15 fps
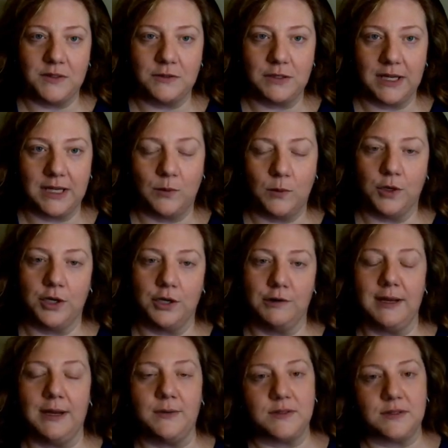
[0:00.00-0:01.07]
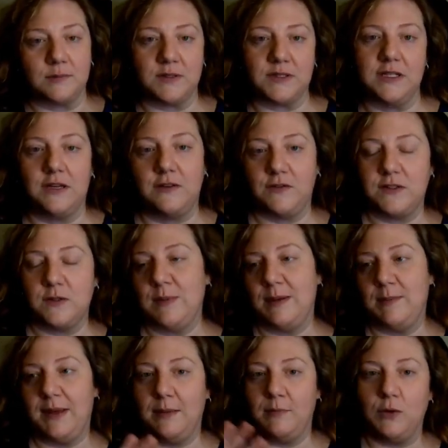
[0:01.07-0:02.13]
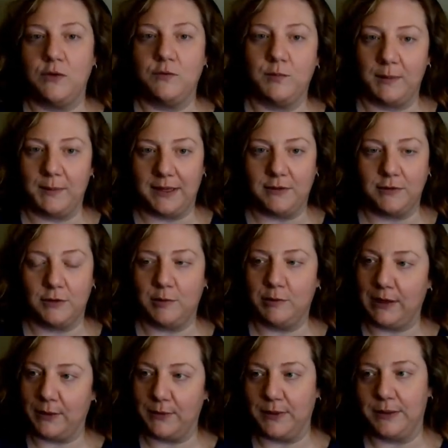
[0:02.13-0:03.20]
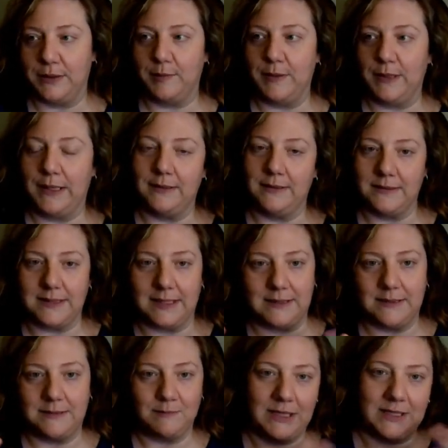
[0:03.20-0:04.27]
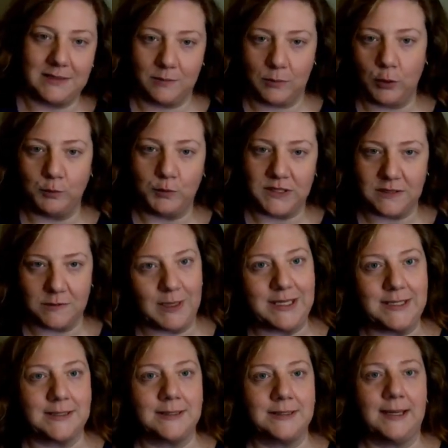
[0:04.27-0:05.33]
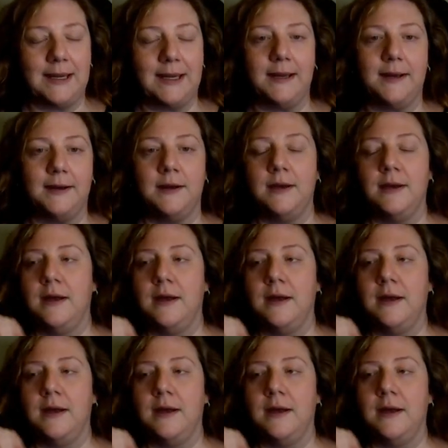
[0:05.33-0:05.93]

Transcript: was trying to work around some stuff. So maybe I moved my bedroom around a little bit, because that makes some open space in there.